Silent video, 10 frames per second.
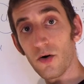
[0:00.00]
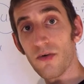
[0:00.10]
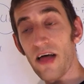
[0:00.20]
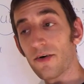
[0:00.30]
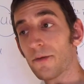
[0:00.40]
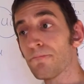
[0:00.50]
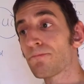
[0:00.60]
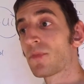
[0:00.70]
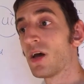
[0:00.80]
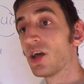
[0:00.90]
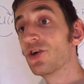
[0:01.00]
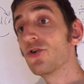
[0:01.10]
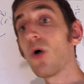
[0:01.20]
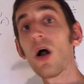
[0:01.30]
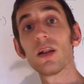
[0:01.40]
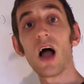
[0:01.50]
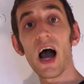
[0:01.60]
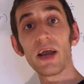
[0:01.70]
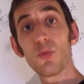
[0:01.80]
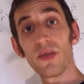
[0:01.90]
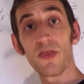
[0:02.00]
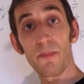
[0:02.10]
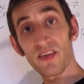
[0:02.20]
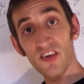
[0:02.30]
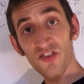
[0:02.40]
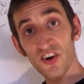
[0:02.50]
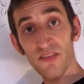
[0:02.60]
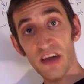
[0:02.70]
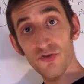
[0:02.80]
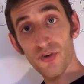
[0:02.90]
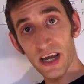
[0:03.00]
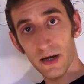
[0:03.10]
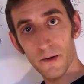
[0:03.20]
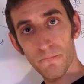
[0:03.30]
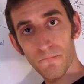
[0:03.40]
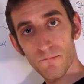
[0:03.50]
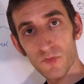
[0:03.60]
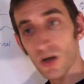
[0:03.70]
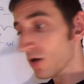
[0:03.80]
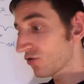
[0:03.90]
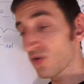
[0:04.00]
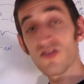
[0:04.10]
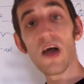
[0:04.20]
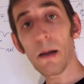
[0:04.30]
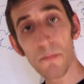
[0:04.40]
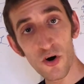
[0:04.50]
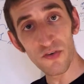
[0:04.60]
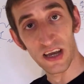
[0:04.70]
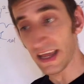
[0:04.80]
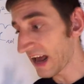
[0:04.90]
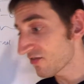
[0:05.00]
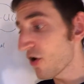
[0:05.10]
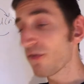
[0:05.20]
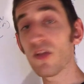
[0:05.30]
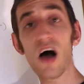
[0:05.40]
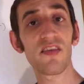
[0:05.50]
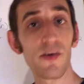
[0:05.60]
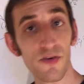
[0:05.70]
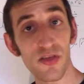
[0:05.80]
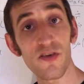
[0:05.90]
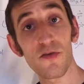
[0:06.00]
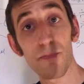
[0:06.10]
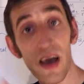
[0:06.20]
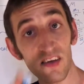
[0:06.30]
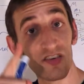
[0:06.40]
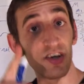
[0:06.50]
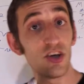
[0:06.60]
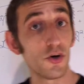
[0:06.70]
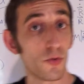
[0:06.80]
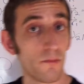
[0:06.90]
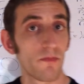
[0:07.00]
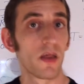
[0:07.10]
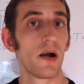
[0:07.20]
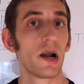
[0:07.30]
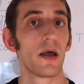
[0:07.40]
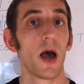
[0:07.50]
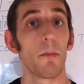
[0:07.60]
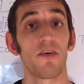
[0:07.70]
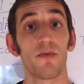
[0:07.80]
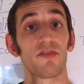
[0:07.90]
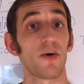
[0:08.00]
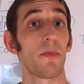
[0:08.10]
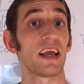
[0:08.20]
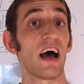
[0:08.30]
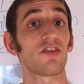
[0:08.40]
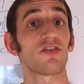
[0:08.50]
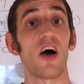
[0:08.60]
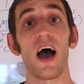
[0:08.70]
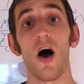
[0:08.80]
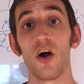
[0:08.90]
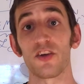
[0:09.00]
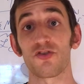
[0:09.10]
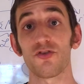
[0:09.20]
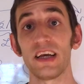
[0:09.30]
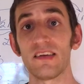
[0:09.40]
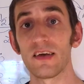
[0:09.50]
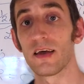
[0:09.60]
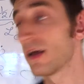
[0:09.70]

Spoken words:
or rather, you align with the position of that drink. So it's not moving. It has no velocity with respect to you. But from somebody else on the street,